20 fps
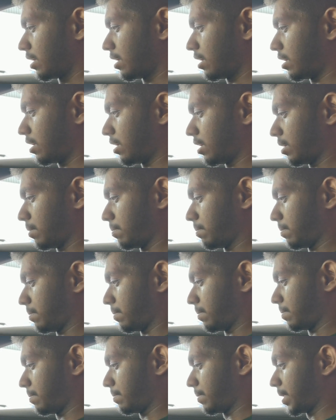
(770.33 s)

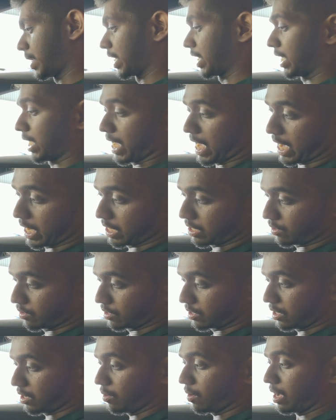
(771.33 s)
I
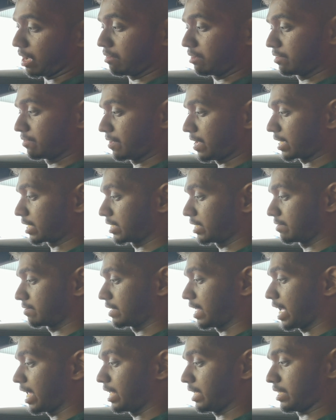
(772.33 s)
don't know how effective
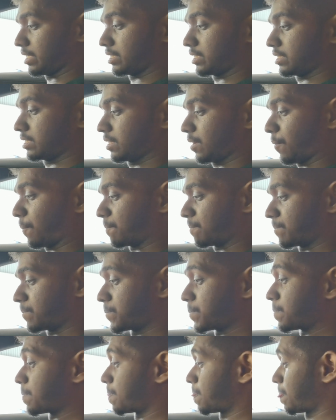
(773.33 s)
that is,
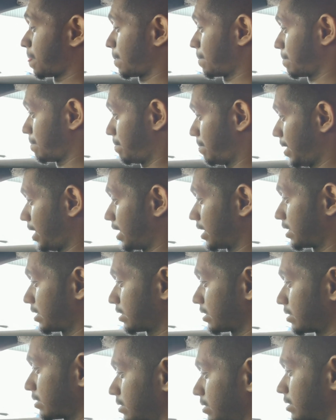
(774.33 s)
but
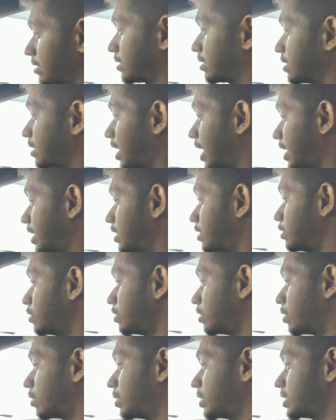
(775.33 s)
I do
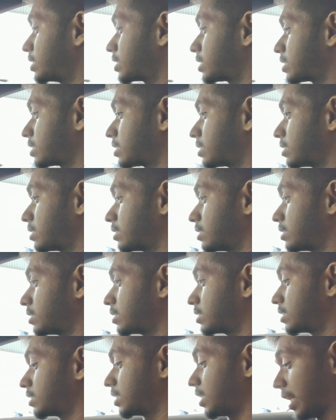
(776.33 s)
know is
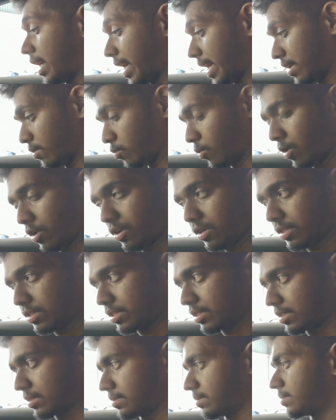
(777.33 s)
it
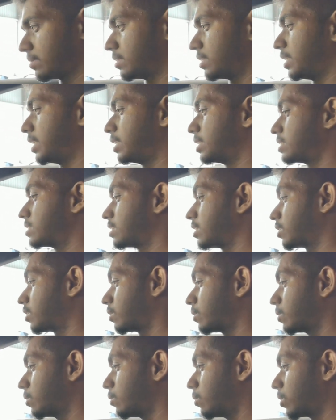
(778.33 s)
works. The heated
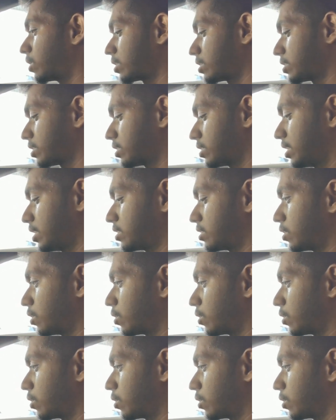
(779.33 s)
steering wheel works. It's